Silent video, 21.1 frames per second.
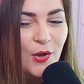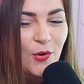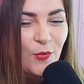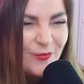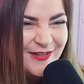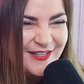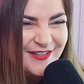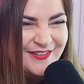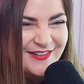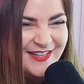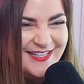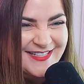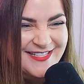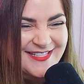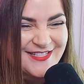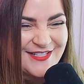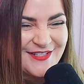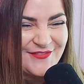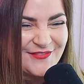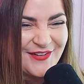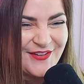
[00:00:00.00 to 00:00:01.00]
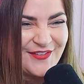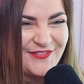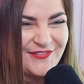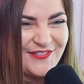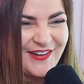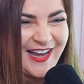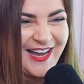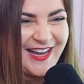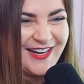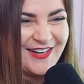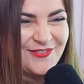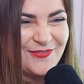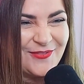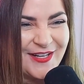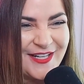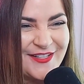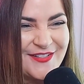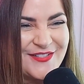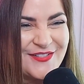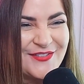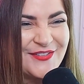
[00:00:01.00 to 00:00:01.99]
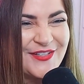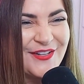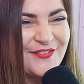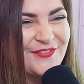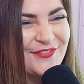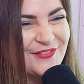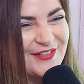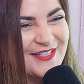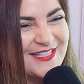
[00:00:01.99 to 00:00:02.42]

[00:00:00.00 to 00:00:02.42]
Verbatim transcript: what do you like to do for fun what do you do in your